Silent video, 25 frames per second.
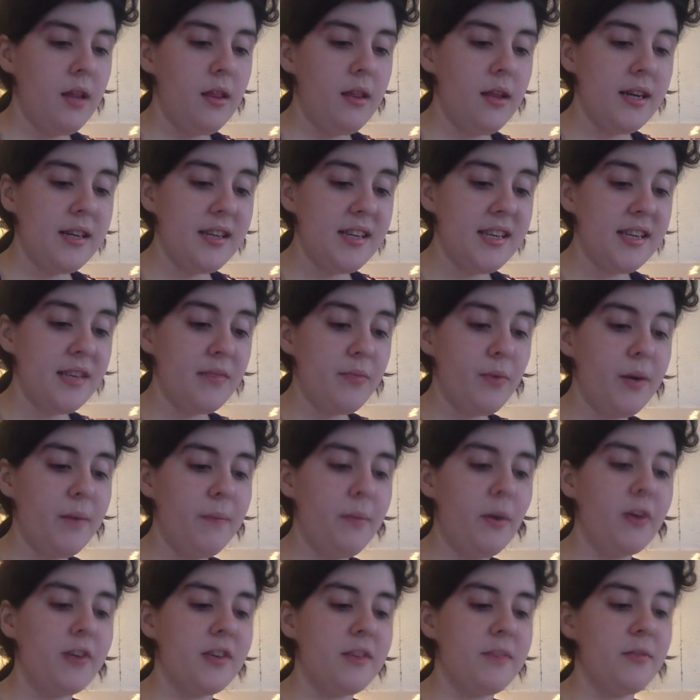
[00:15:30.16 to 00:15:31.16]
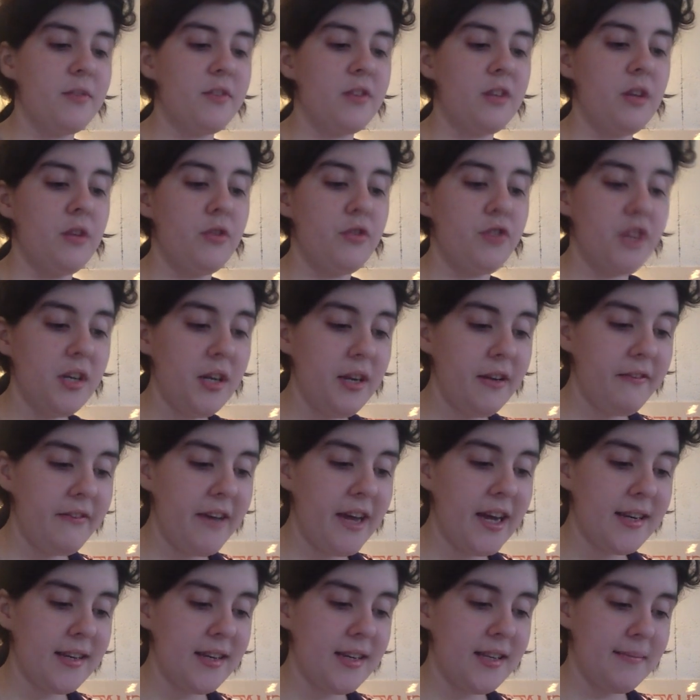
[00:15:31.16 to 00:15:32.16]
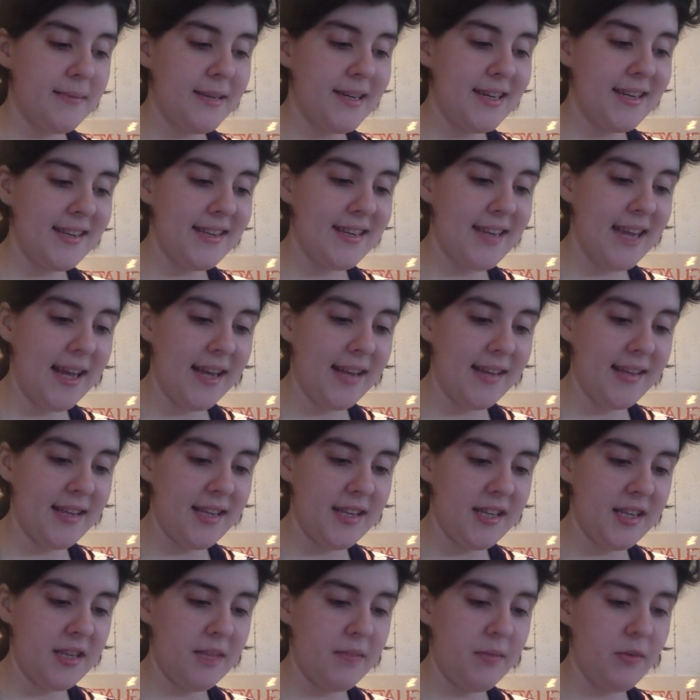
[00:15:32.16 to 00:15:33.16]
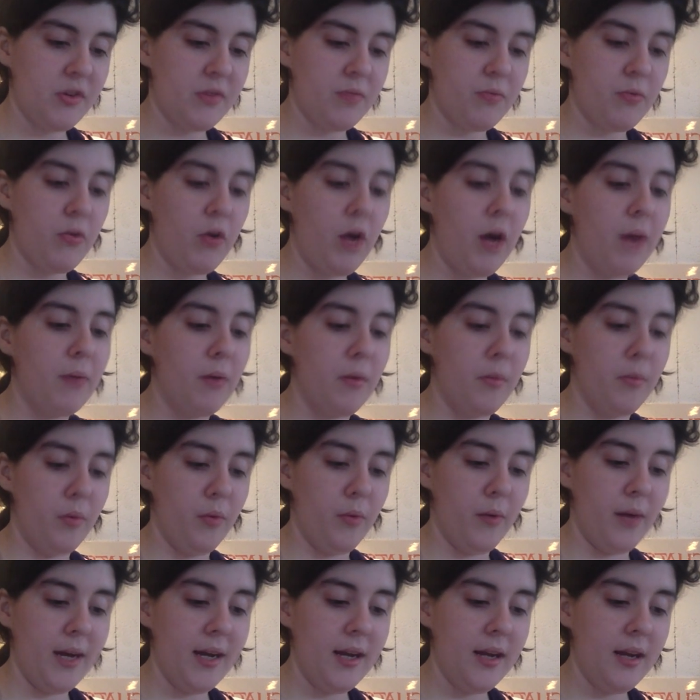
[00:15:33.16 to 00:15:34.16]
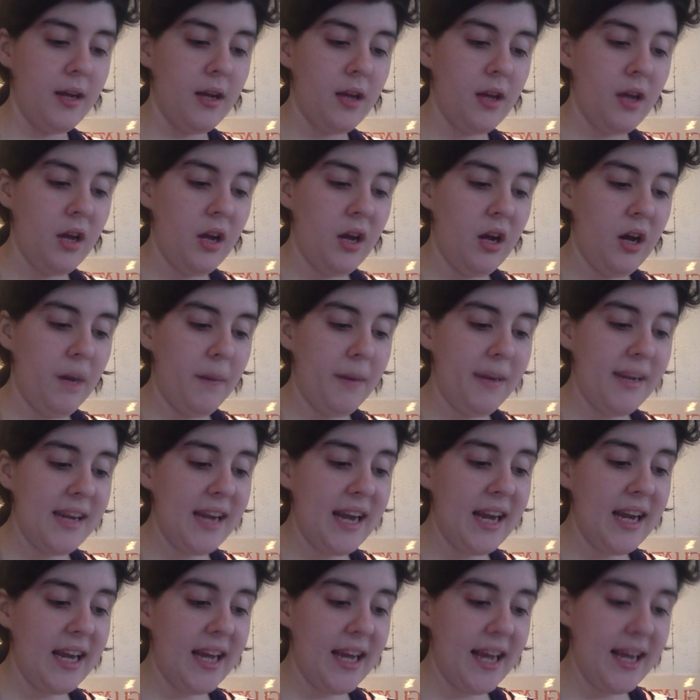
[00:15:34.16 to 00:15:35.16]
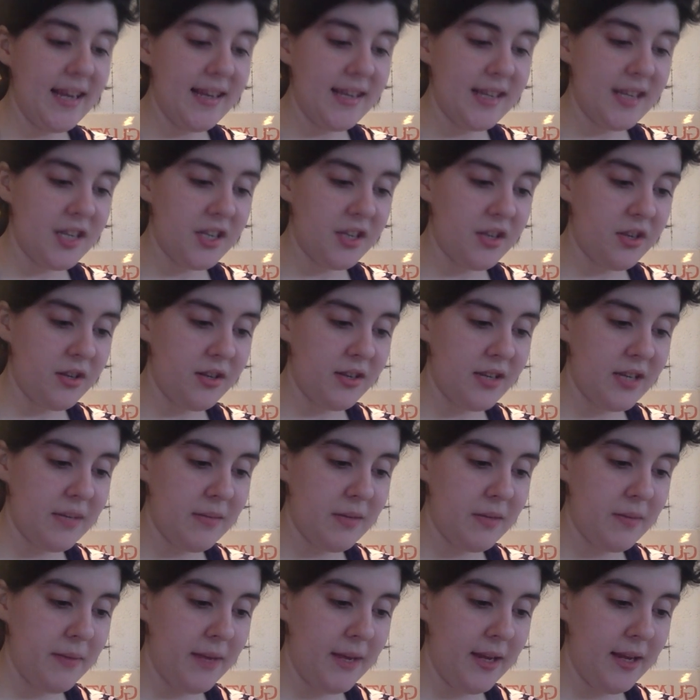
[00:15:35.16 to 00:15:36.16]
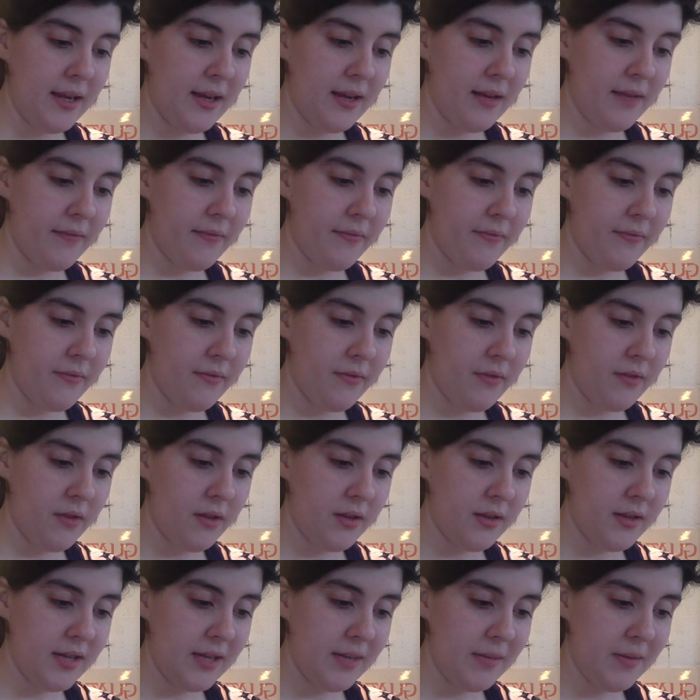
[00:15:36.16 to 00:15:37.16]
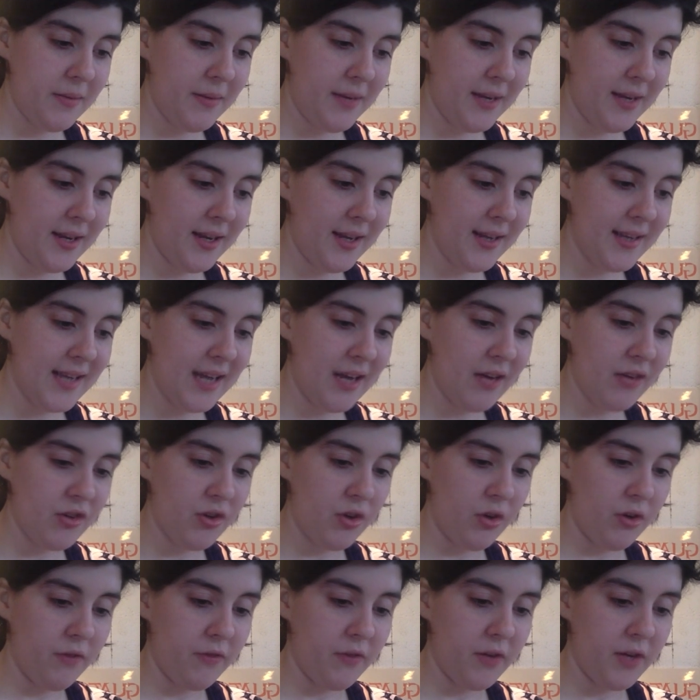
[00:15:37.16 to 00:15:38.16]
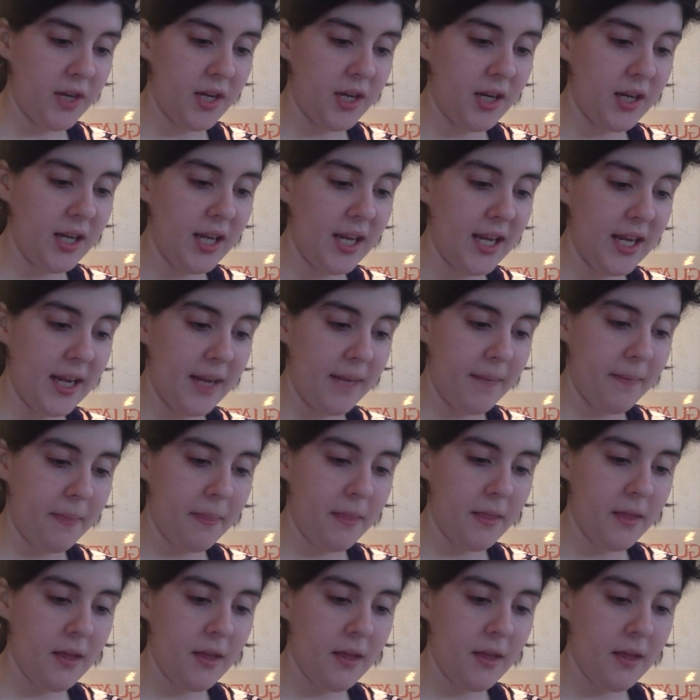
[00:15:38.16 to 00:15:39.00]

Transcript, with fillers: That is one possible solution. In fact, as matters stands, it is the most probable one. But in any case, it does not seem to be not seem to be a nice household for a young lady.